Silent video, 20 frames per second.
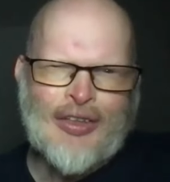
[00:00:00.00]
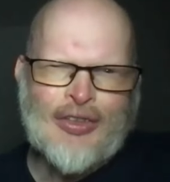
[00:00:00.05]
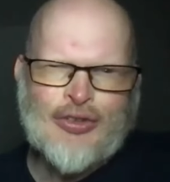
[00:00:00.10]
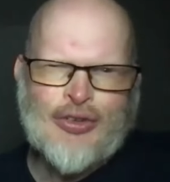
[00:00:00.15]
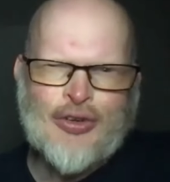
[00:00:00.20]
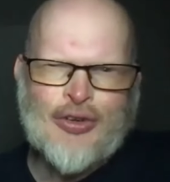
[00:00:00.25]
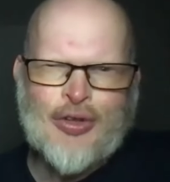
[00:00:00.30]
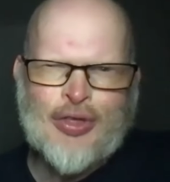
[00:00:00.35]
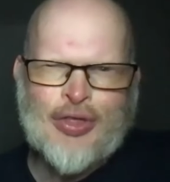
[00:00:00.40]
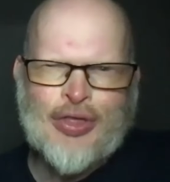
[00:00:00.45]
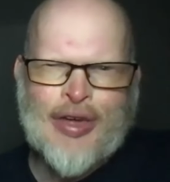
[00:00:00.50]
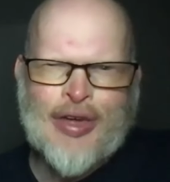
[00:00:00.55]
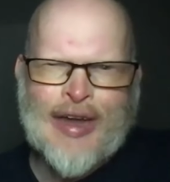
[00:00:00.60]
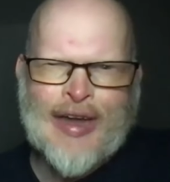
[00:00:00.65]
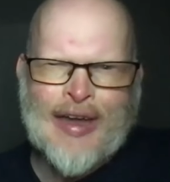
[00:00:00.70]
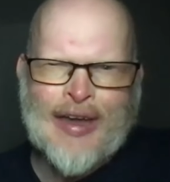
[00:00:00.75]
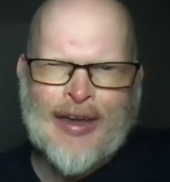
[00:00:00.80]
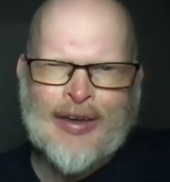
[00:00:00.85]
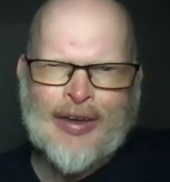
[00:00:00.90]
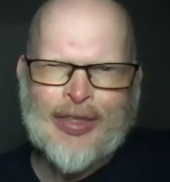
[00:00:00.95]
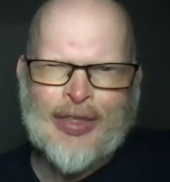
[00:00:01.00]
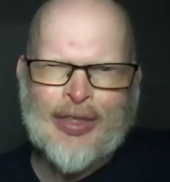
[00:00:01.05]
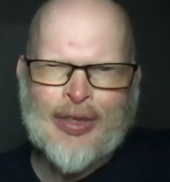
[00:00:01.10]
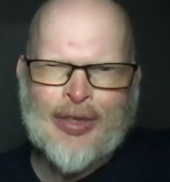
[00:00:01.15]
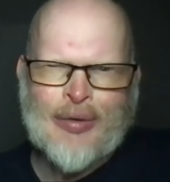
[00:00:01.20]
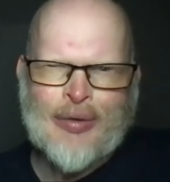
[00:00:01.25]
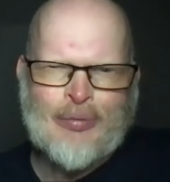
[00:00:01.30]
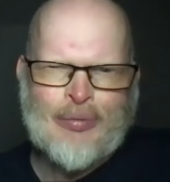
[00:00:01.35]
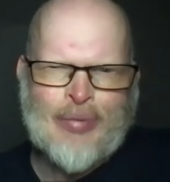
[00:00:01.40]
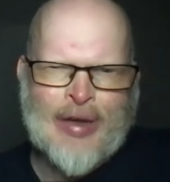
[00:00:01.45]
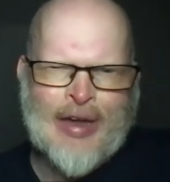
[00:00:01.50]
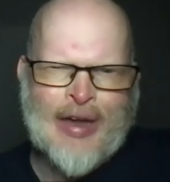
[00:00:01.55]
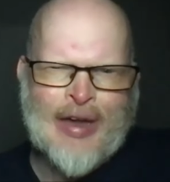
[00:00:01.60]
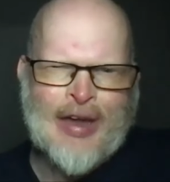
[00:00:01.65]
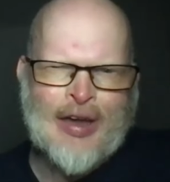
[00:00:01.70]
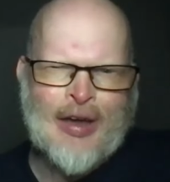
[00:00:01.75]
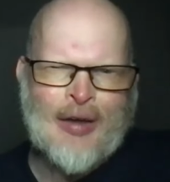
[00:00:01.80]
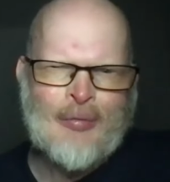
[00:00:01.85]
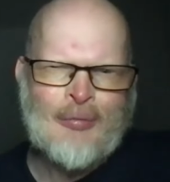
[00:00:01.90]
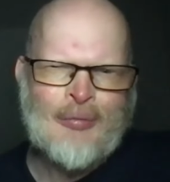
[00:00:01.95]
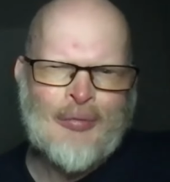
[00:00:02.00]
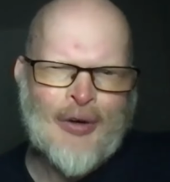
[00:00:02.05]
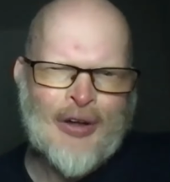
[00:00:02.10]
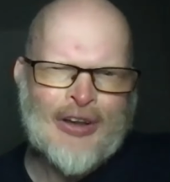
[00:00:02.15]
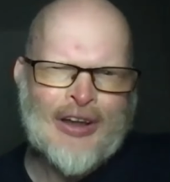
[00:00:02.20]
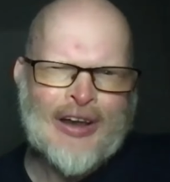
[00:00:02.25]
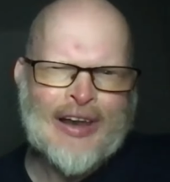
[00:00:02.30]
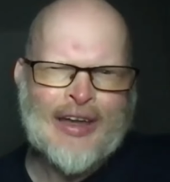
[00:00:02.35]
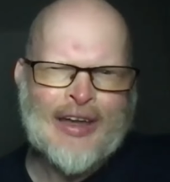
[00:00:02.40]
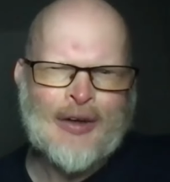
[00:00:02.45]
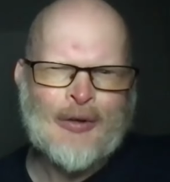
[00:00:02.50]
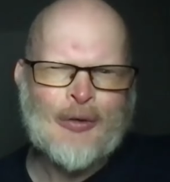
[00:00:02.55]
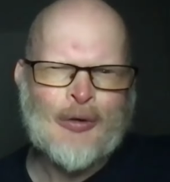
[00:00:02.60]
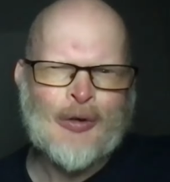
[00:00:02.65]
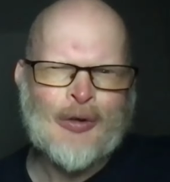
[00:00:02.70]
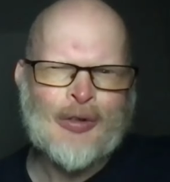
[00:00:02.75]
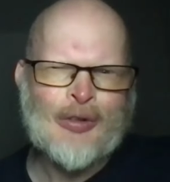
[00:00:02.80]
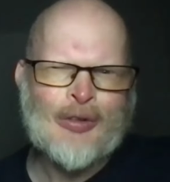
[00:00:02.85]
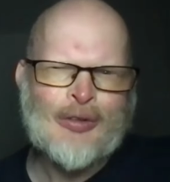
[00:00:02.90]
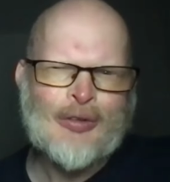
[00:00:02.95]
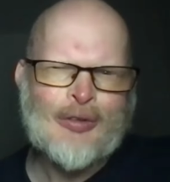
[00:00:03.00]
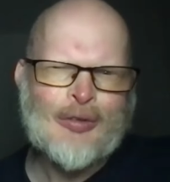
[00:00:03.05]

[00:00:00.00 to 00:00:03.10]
Do you think that being monolingual